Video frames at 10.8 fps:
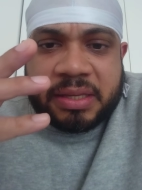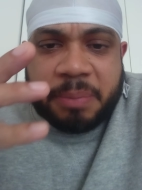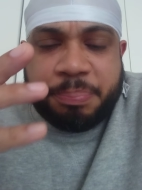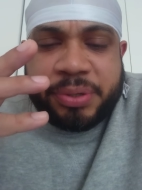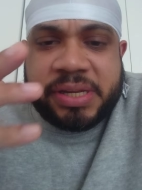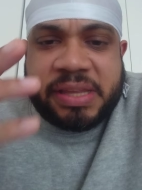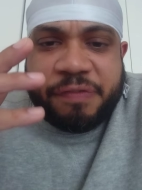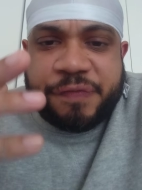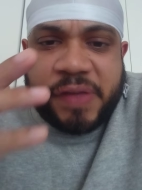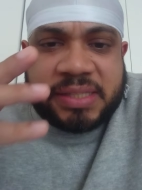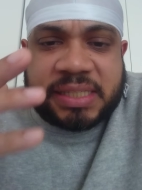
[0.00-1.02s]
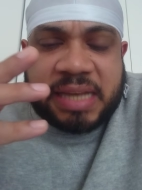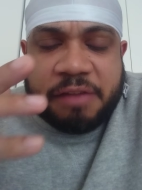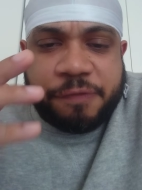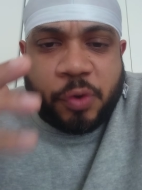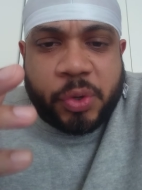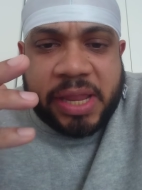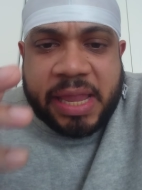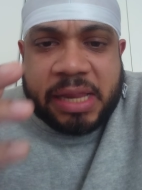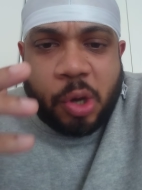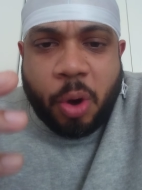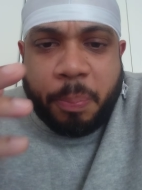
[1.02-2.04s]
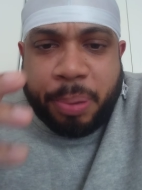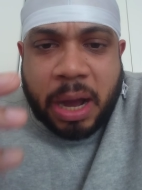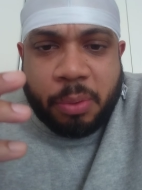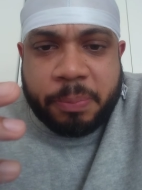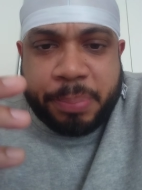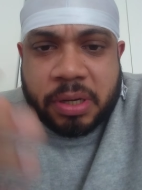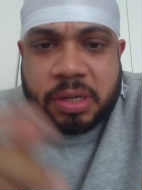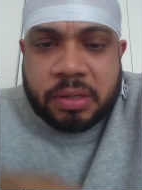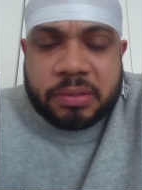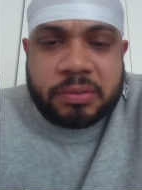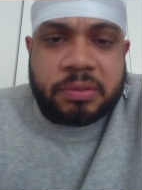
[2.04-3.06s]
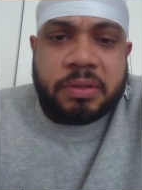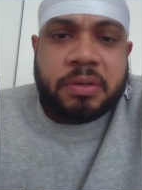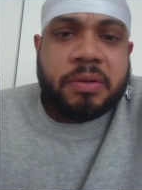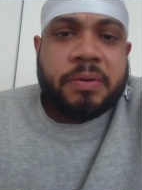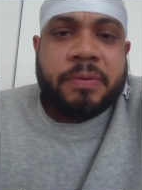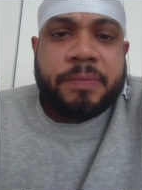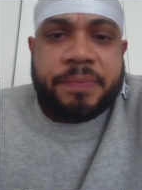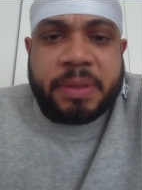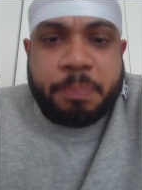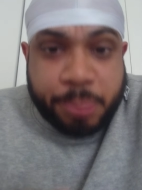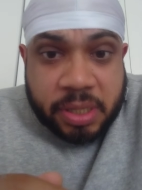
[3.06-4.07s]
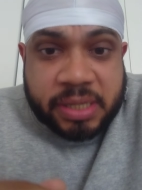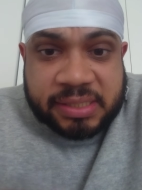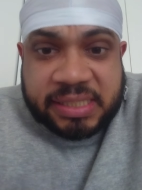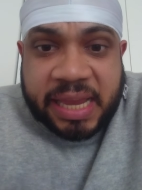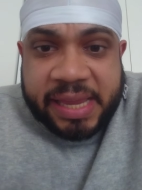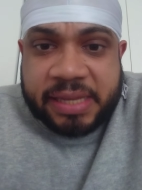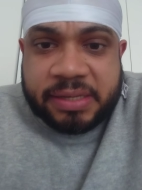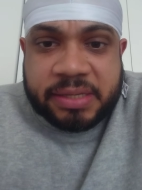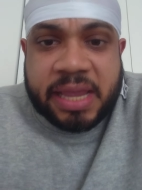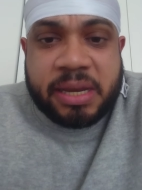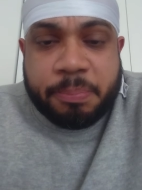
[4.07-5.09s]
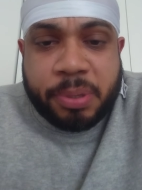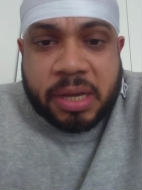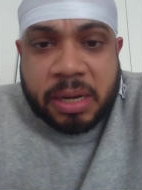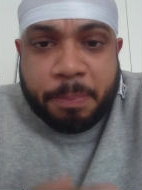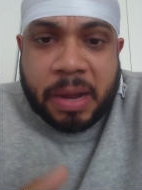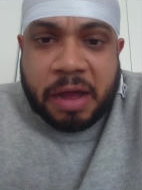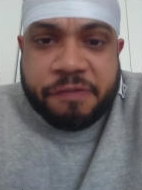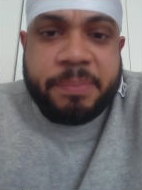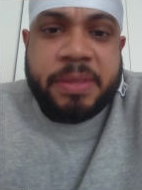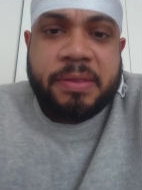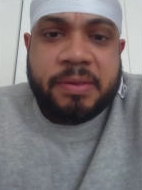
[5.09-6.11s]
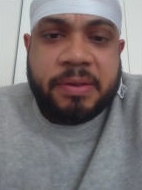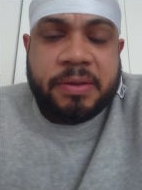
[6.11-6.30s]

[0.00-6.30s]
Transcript: y'all putting your face in that 48 law power book, the book of Satan, yeah, the book of the Baphomet.